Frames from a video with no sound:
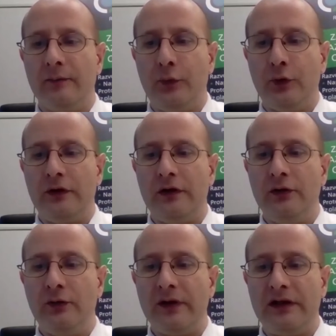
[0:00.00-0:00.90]
put
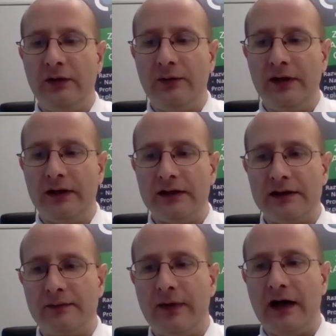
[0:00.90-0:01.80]
new
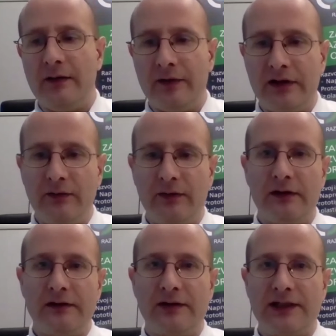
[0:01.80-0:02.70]
materials,
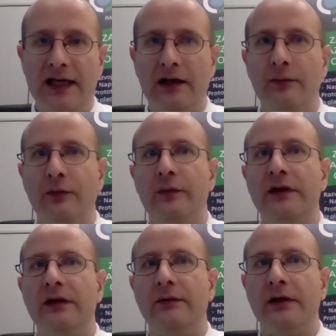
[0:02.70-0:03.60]
biomaterials, recyclable
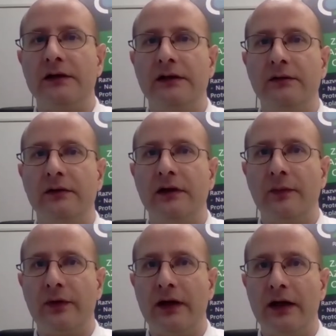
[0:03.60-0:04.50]
materials into their
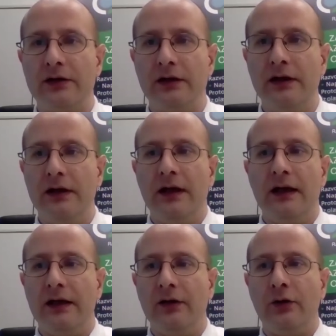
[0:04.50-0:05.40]
production,
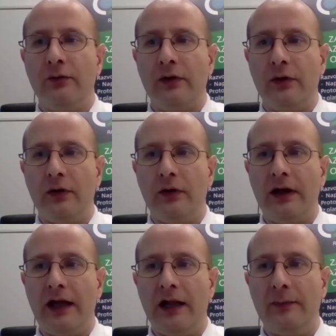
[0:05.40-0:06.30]
and overall
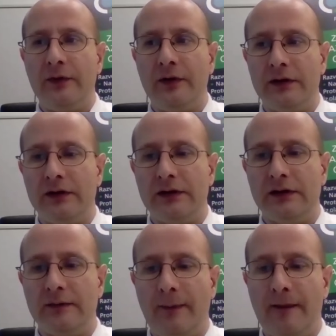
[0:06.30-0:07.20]
help
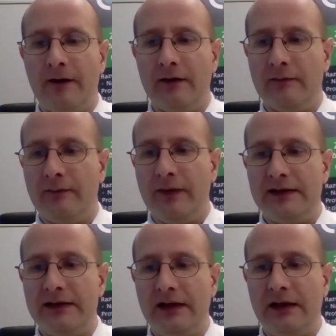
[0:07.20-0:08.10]

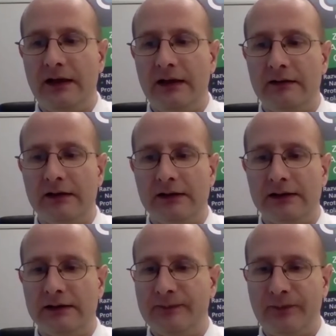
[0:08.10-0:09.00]
basically
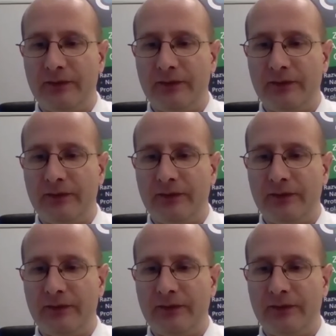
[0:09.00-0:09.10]
that